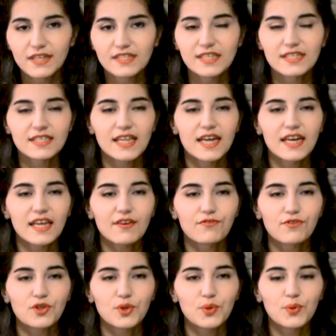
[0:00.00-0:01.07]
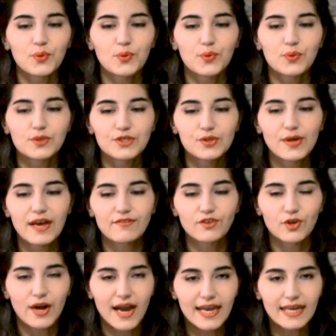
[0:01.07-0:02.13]
does is that if you do have
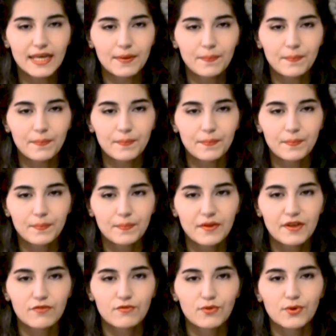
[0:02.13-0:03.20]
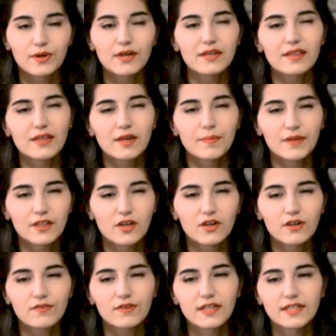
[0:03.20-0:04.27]
your item for a little bit
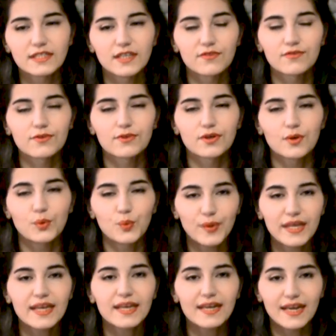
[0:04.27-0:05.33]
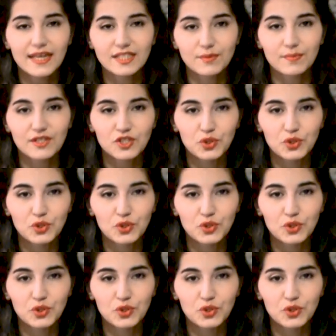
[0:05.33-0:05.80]
longer, for let's say for a week, and it hasn't been